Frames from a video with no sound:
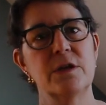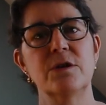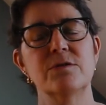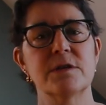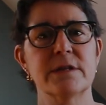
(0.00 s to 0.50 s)

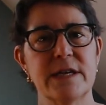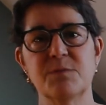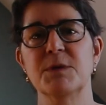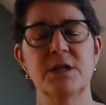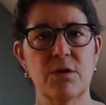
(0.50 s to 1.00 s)
uses
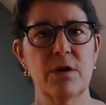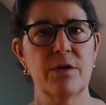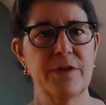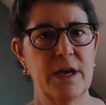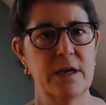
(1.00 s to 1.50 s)
less
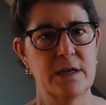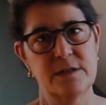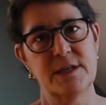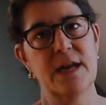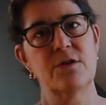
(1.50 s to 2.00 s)
material
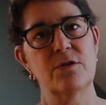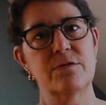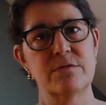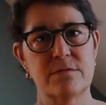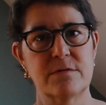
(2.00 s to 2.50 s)
than a
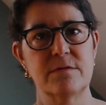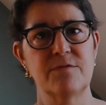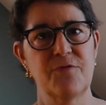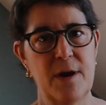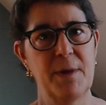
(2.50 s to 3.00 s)
standard
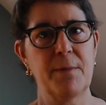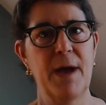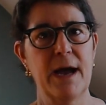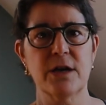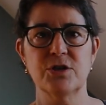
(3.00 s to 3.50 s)

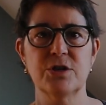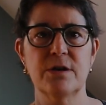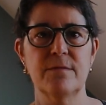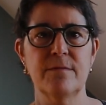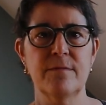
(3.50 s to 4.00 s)
framing package.